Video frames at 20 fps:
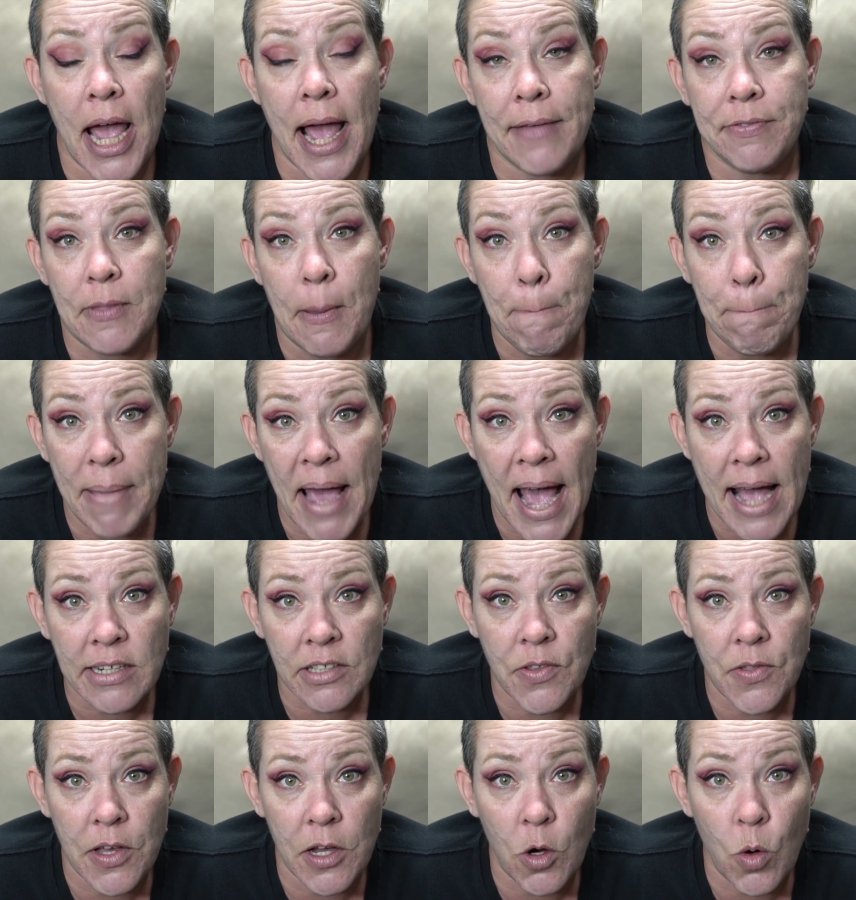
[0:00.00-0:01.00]
add them back
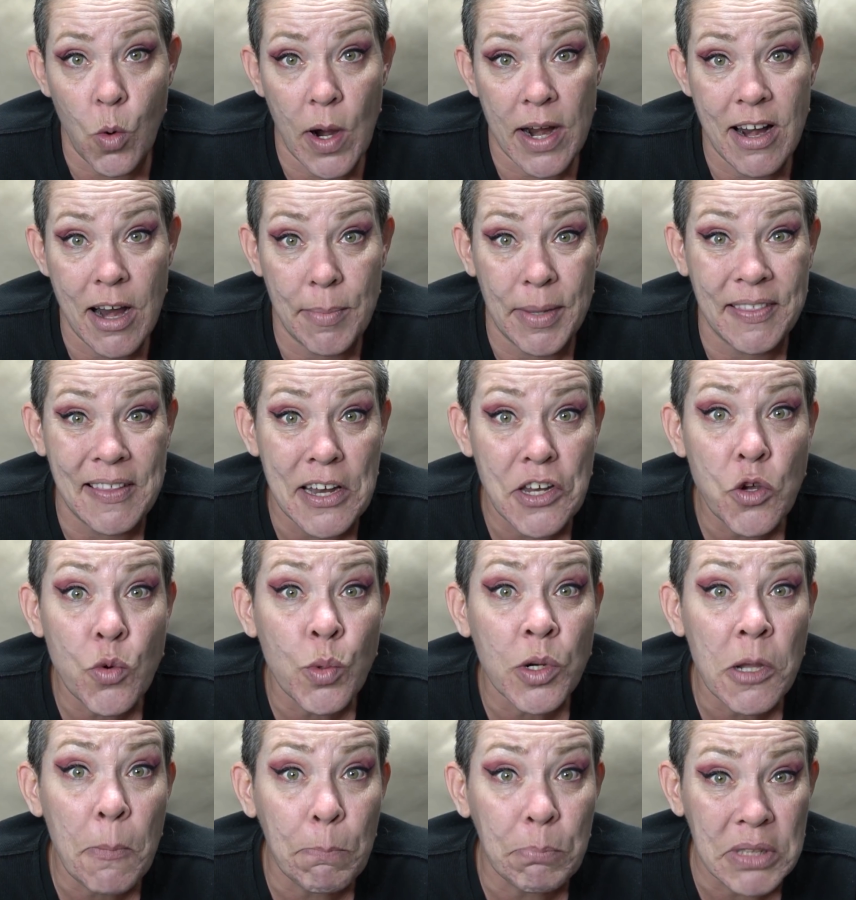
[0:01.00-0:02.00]
to the aquarium, and then you
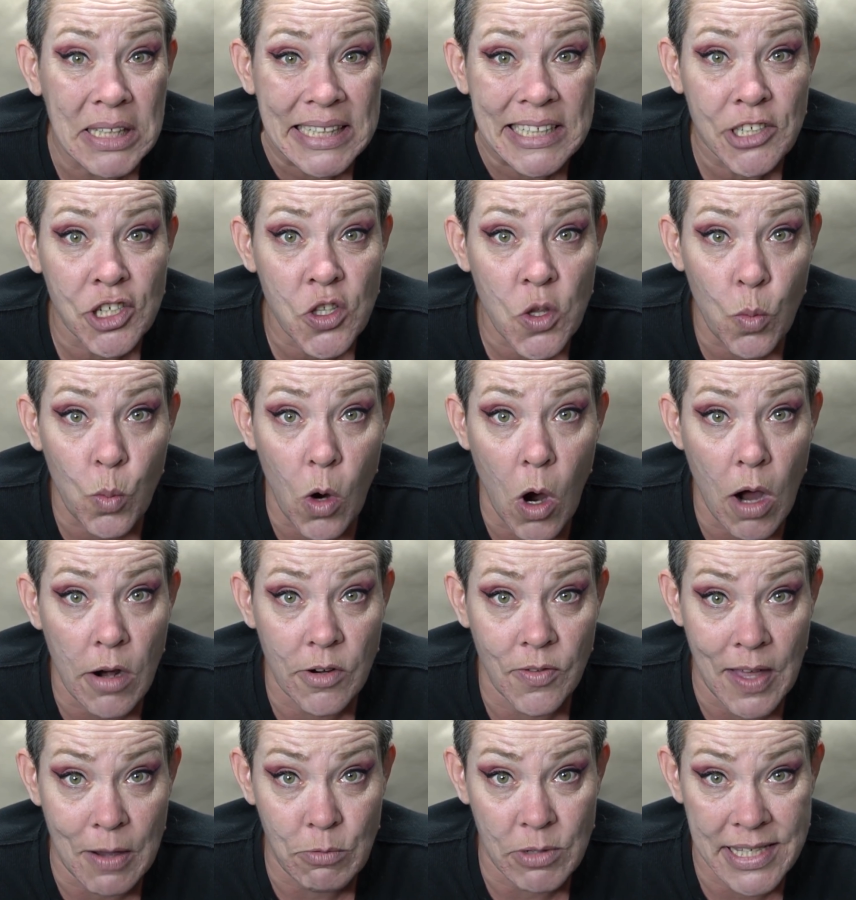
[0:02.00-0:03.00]
want to bleach the
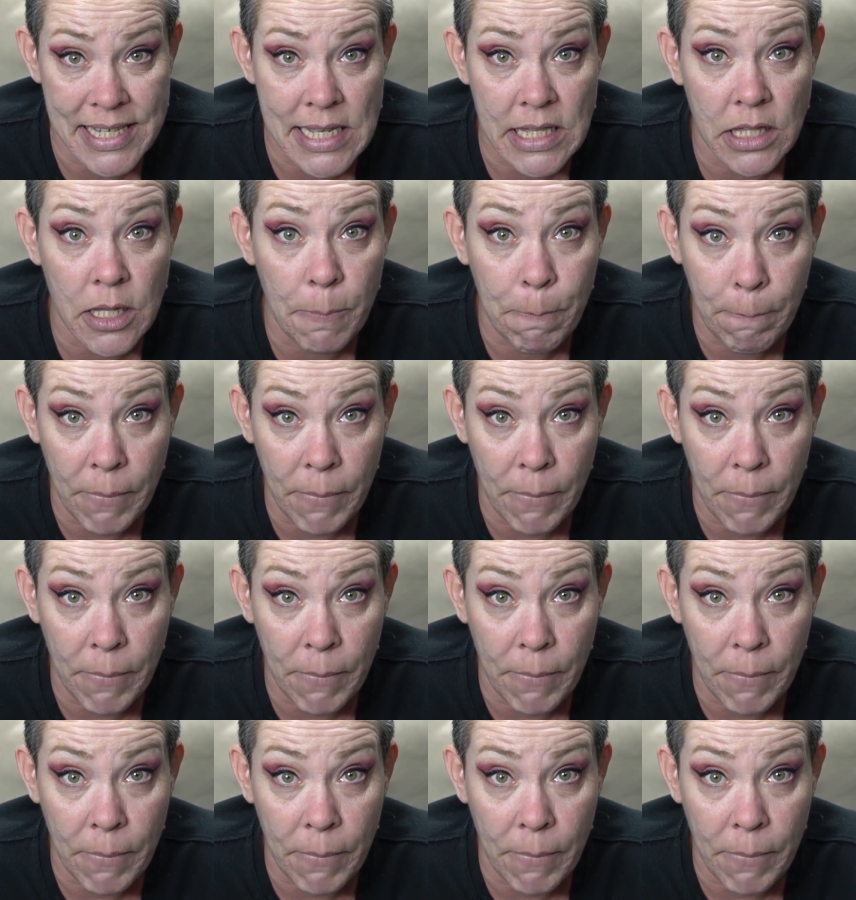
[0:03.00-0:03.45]
water that was in the